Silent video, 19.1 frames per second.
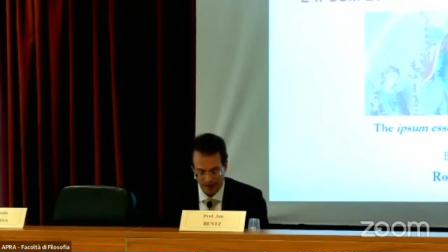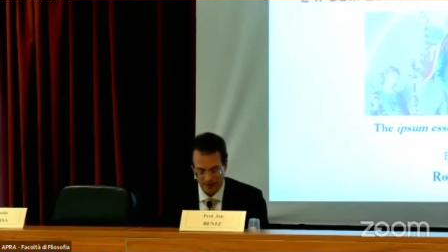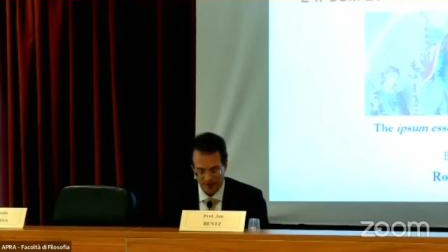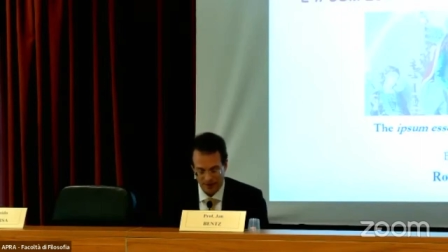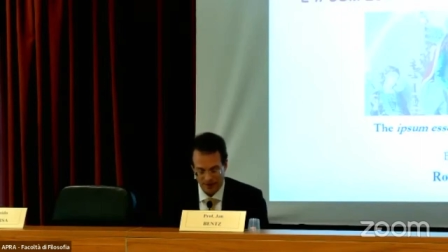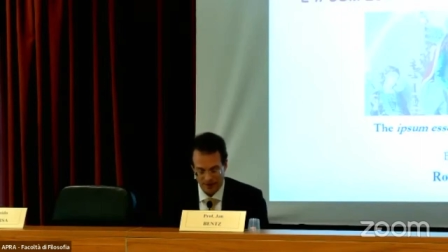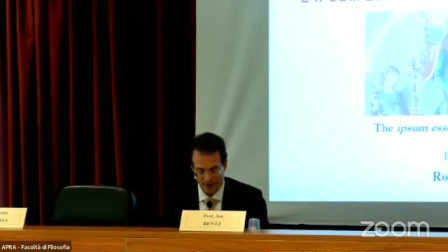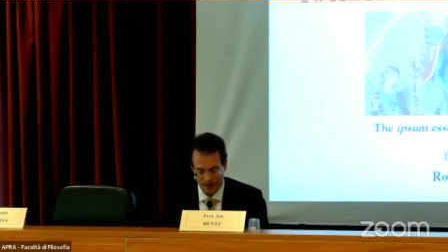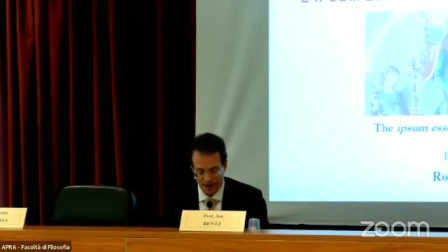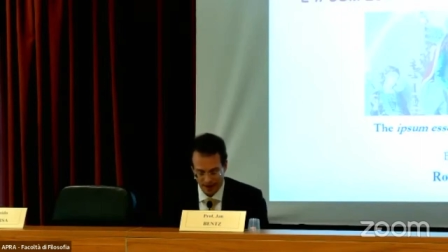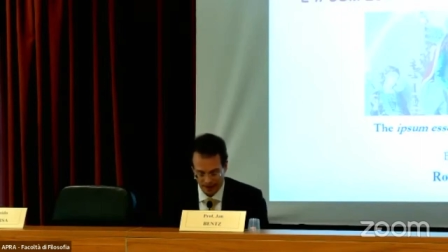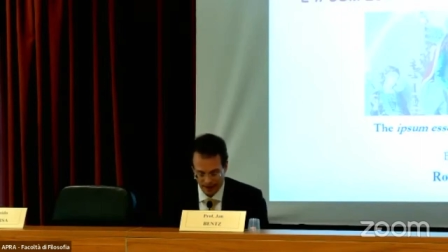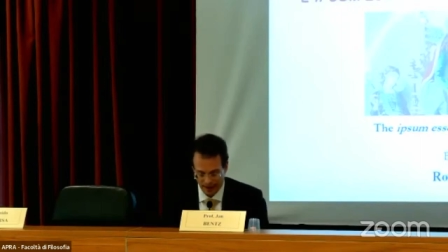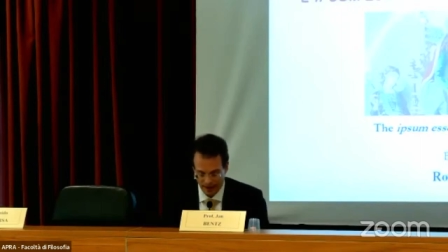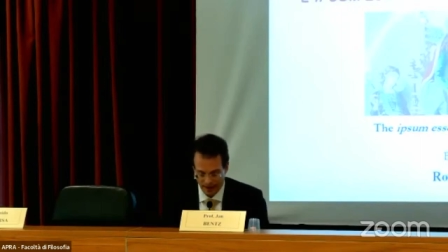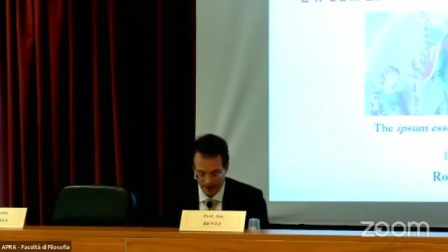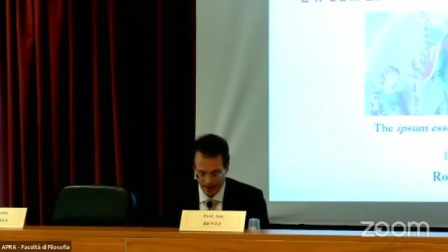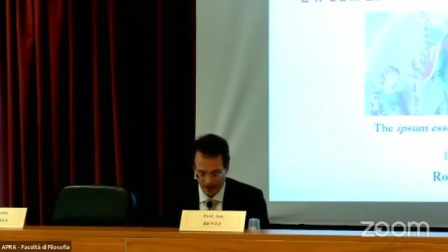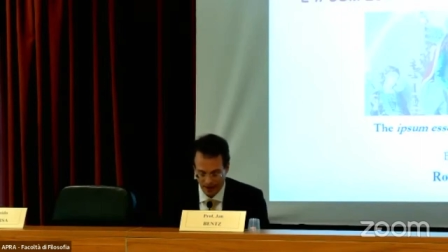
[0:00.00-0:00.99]
since
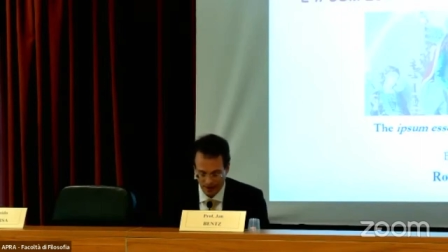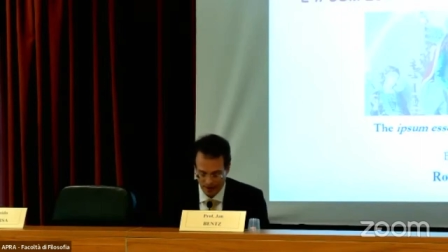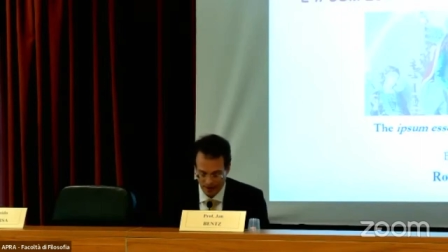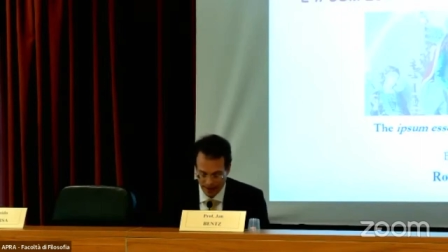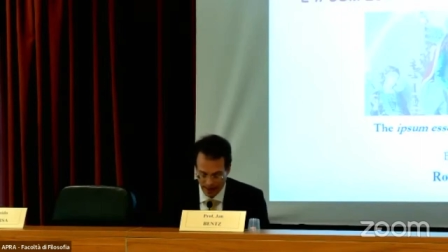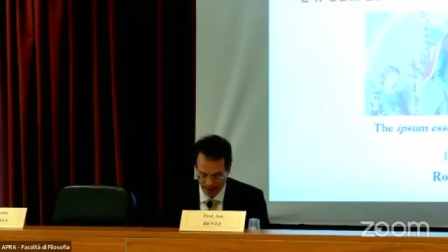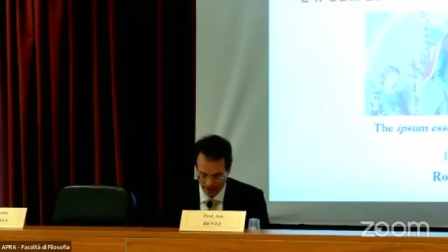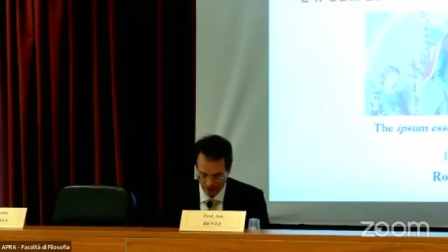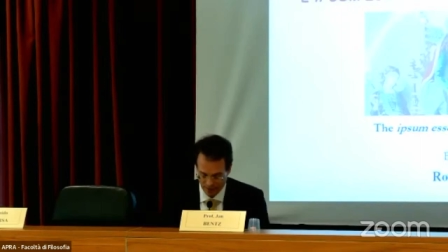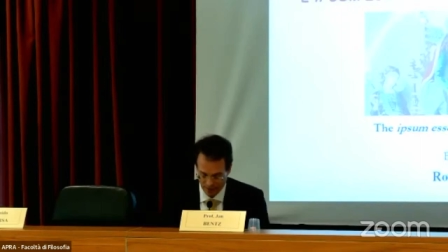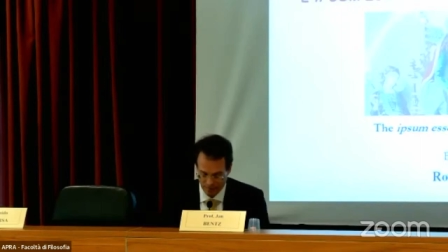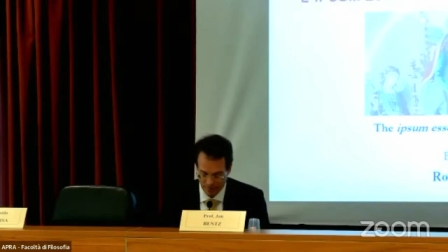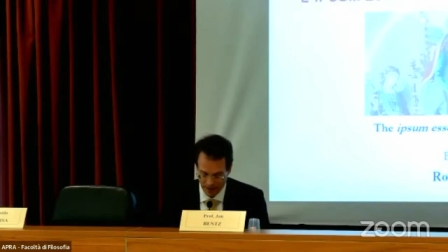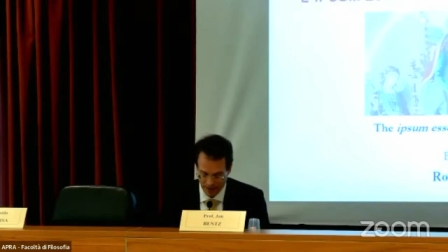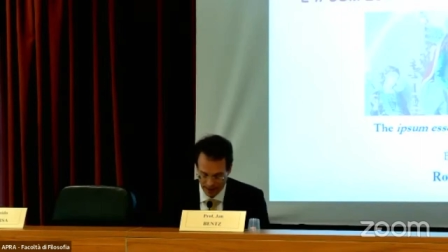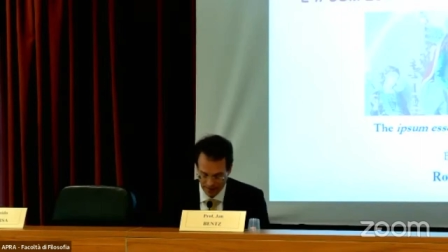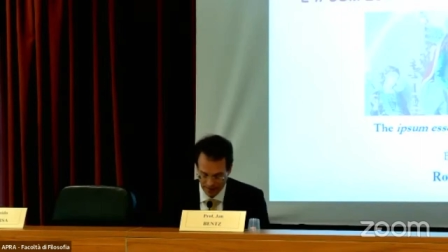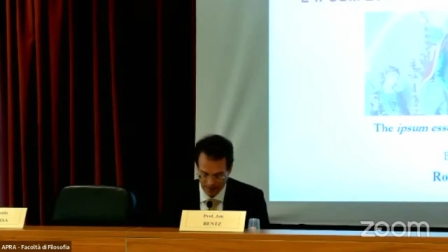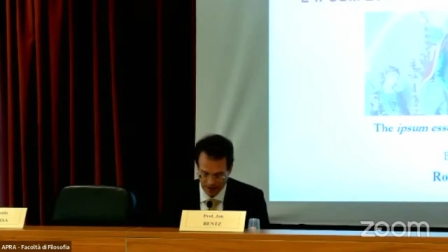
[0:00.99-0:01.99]
nothing is outside of
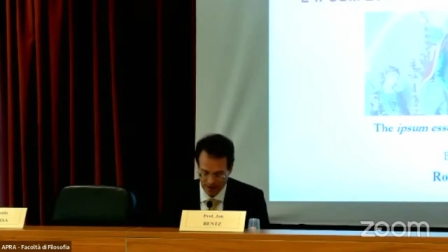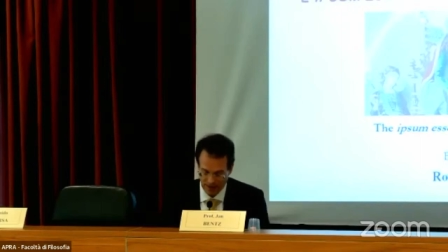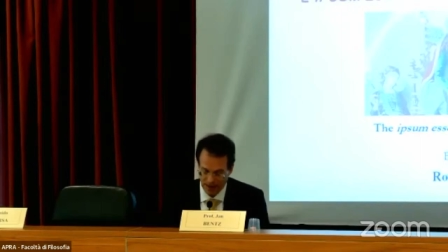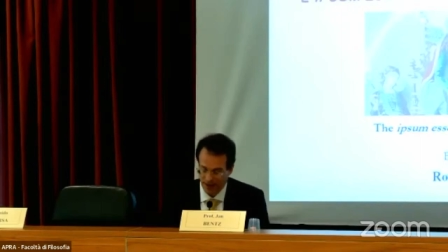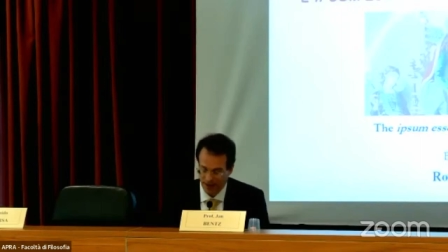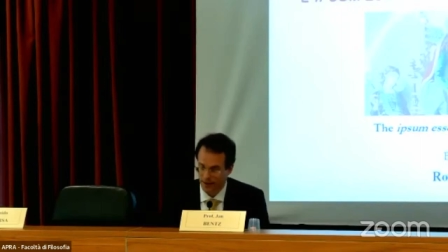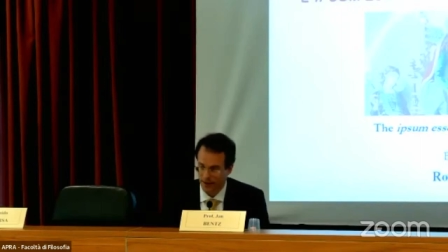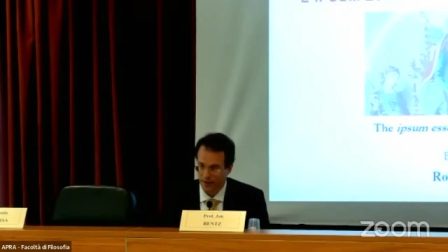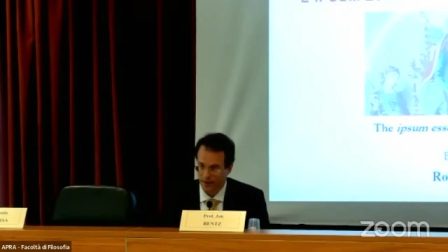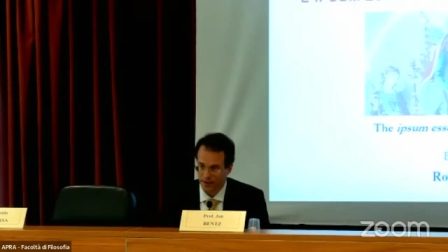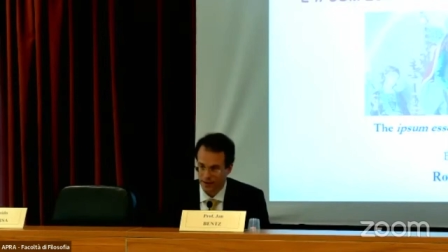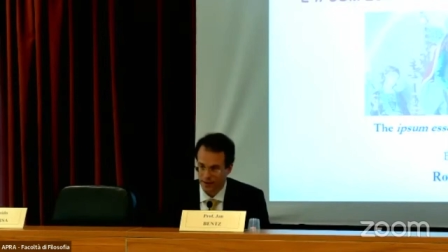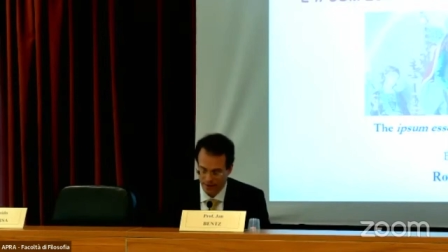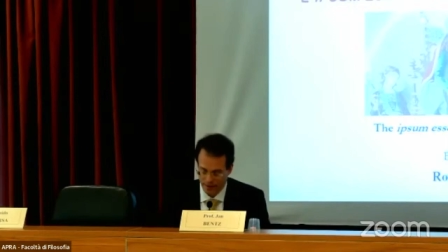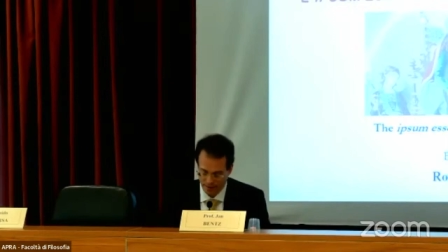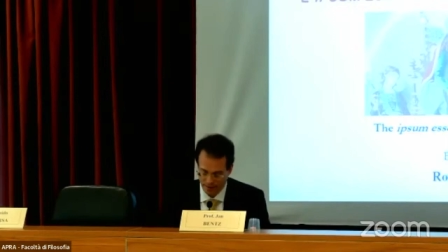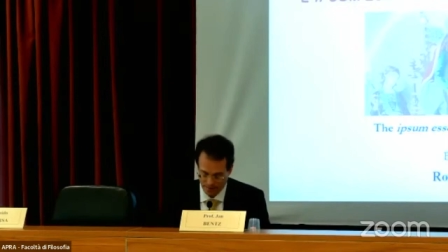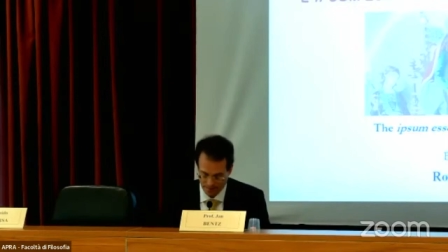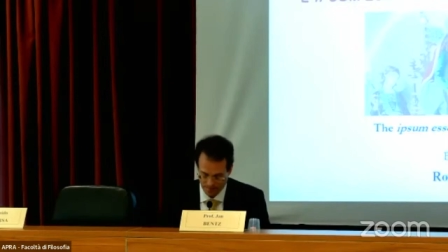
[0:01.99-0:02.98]
being but
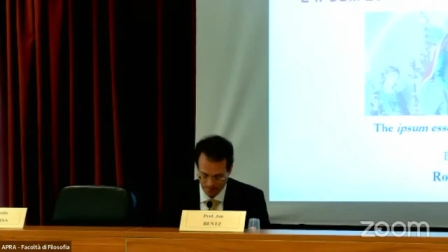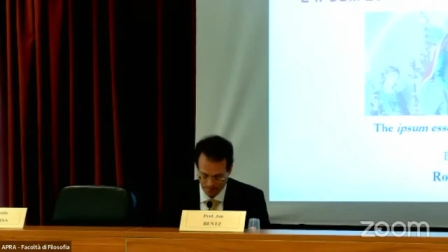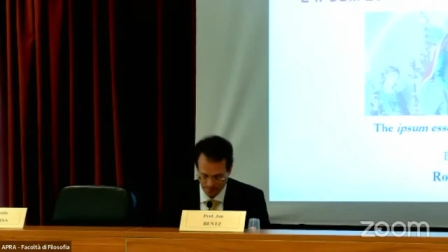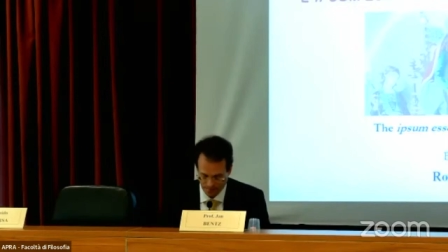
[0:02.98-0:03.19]
nothingness.